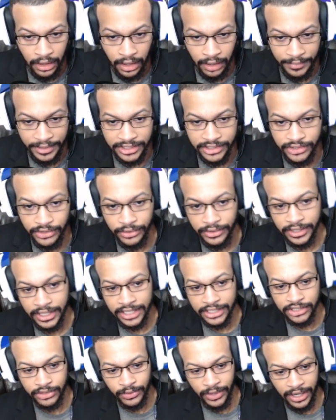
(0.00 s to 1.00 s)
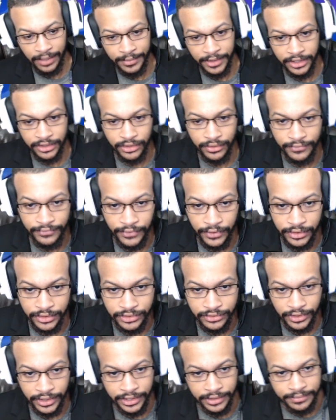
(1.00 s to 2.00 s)
He's doing that. So what I'm going to do first,
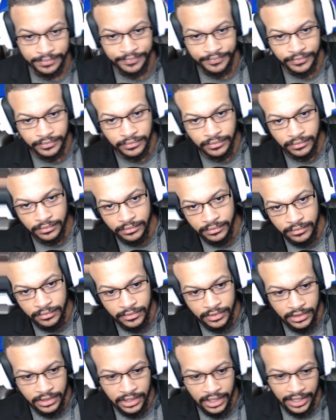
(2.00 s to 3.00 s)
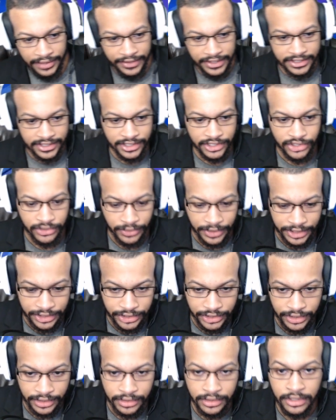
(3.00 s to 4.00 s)
right, in this
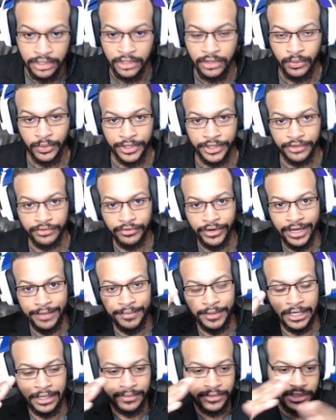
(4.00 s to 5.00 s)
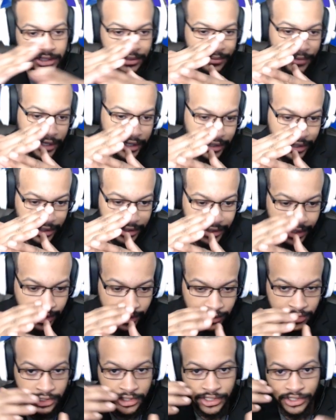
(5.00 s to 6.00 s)
situation, when you're ramping up to somebody like that,
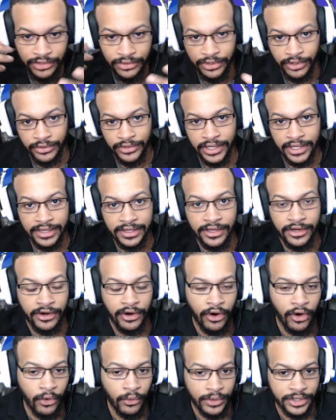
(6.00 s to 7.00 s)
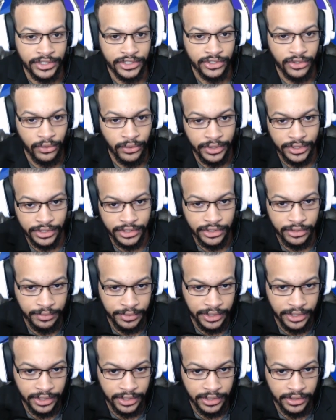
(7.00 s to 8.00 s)
you know that they're always going to
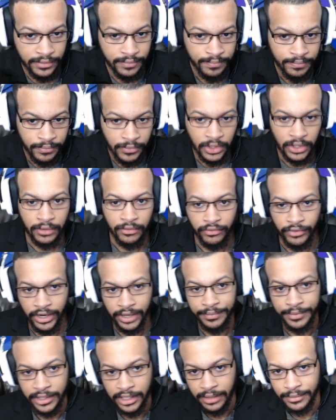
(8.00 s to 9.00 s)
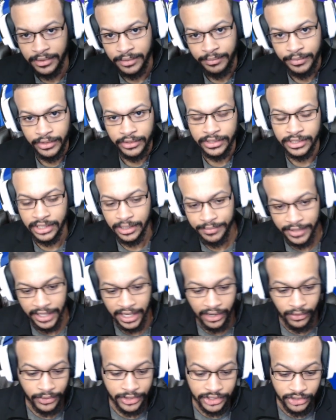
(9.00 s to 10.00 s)
be ramping up and building up
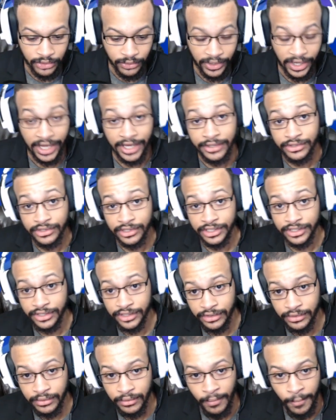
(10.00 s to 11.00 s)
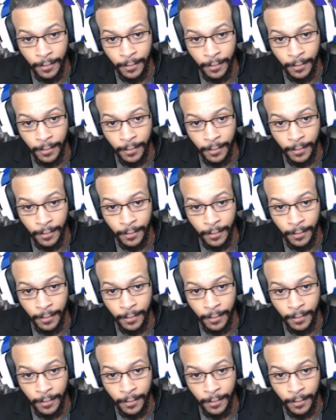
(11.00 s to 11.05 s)
that way. So what I usually do,